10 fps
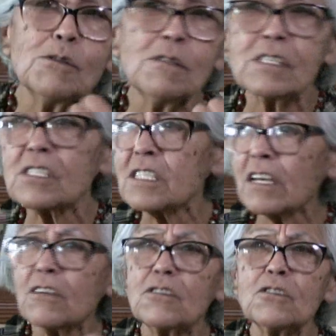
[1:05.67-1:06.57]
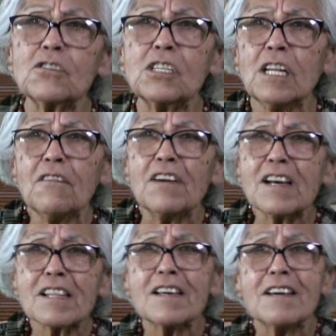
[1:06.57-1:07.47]
oh, just like you do chile
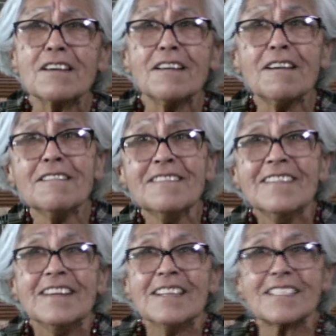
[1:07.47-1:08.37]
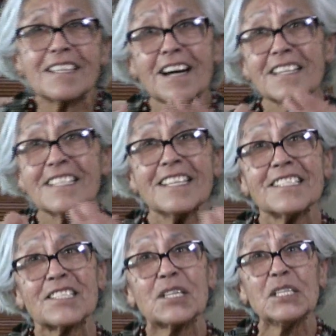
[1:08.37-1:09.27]
verde, you know? It's got to
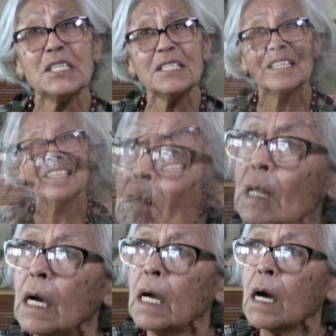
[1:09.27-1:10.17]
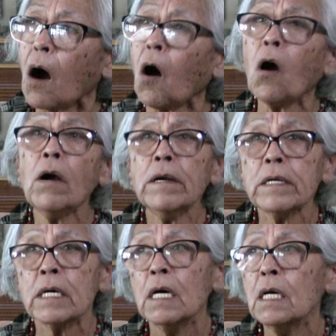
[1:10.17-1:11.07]
taste good.
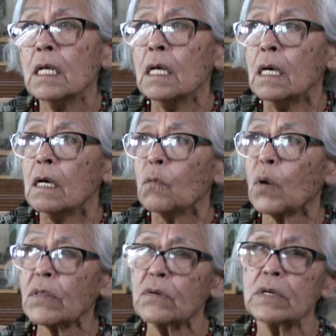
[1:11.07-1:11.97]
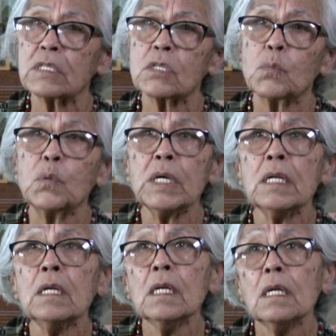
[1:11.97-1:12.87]
Art, whether it's
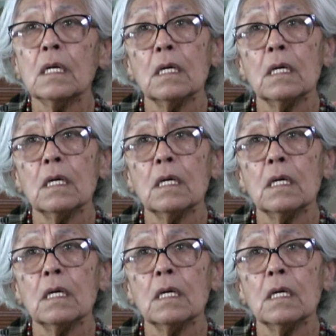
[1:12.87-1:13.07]
written,